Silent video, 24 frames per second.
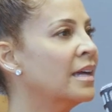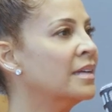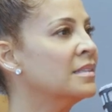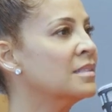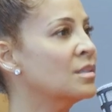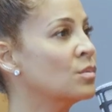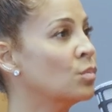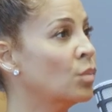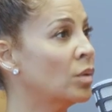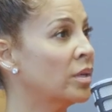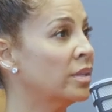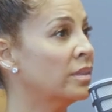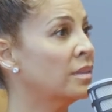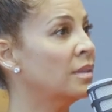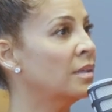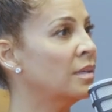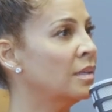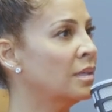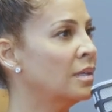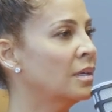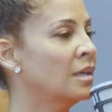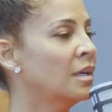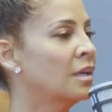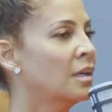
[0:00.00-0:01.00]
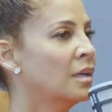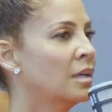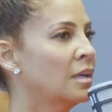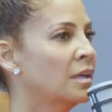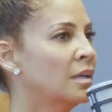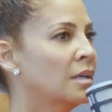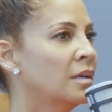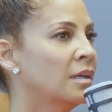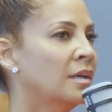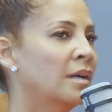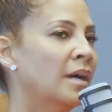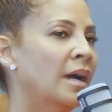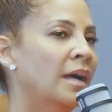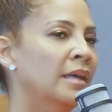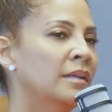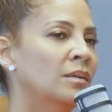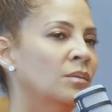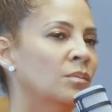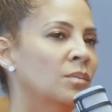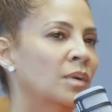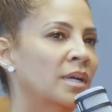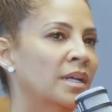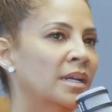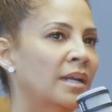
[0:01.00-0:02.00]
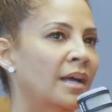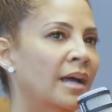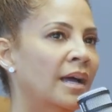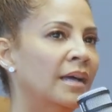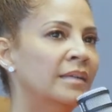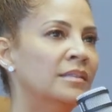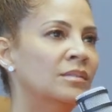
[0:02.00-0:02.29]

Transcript: that's what the I don't want to,